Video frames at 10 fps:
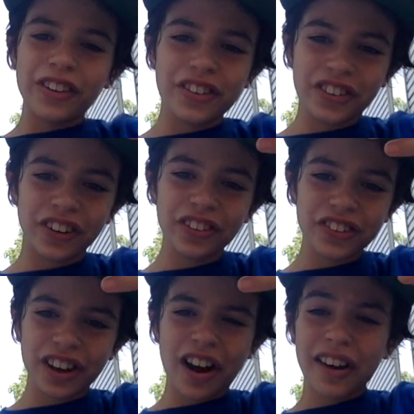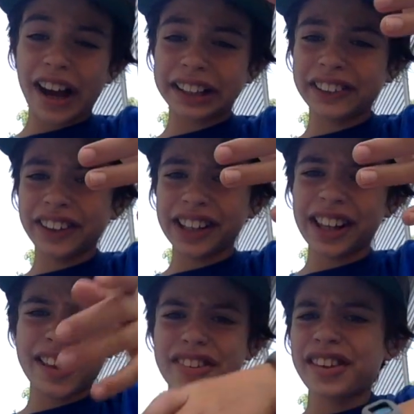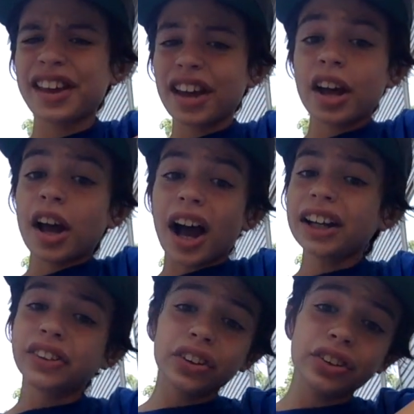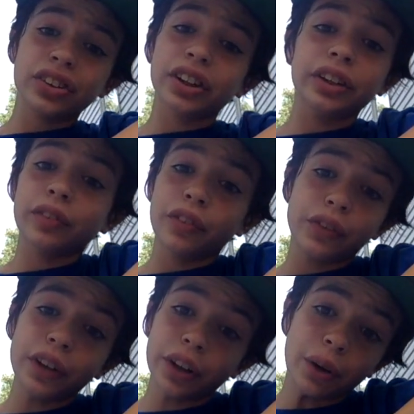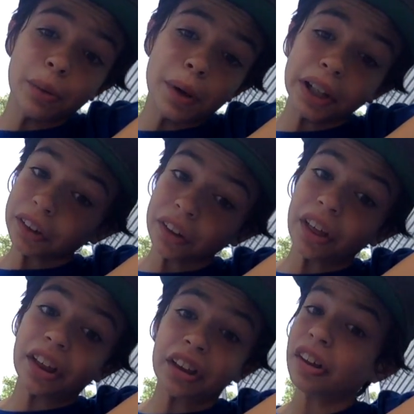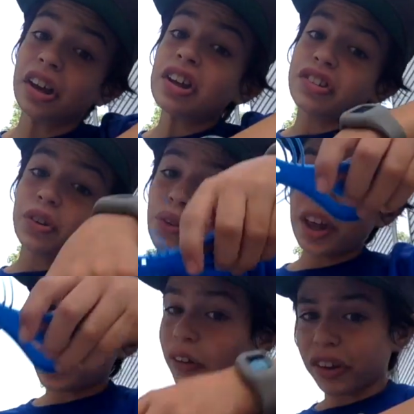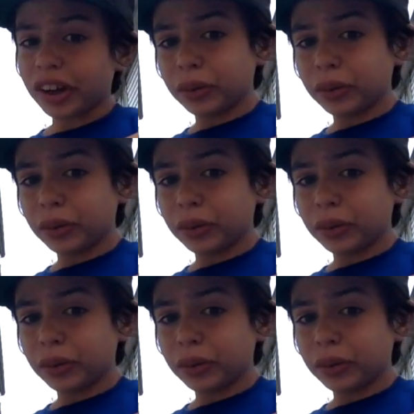this goes and how accurate it is. I couldn't think of a video to make today. So then I was like,